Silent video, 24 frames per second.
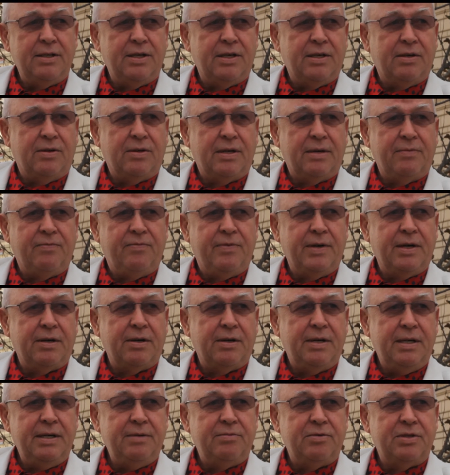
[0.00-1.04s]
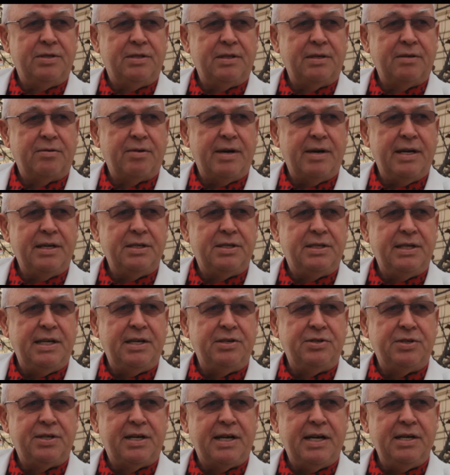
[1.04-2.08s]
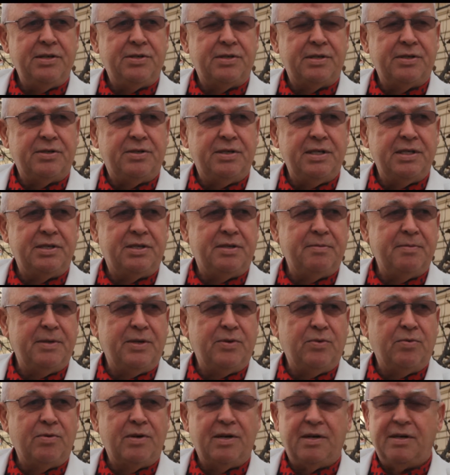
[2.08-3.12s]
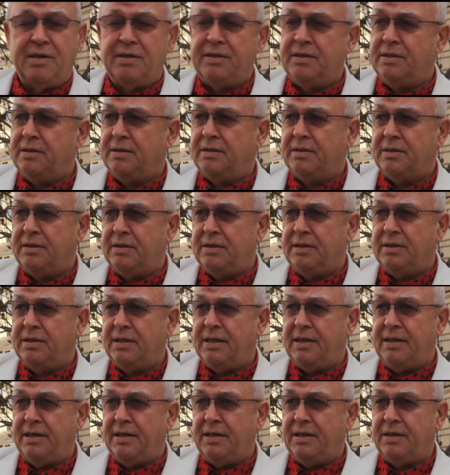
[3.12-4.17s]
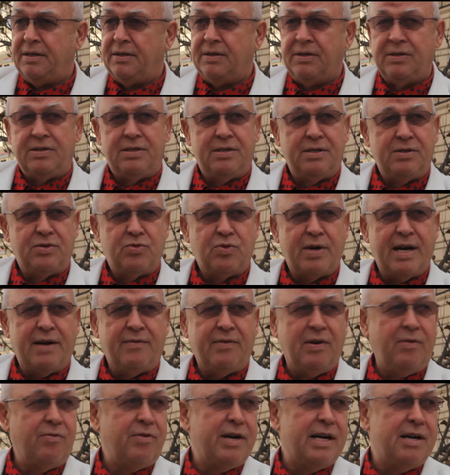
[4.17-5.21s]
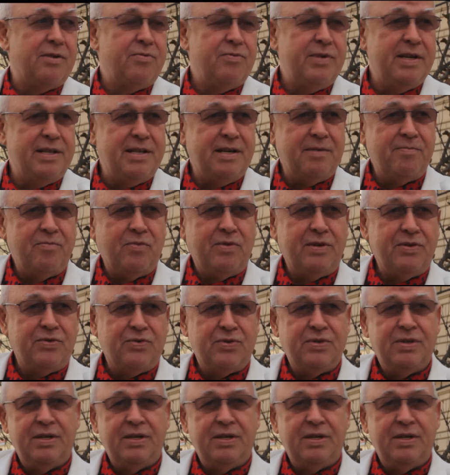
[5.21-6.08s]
You know, I figured he was the greatest educational system in the world, and to travel around with him was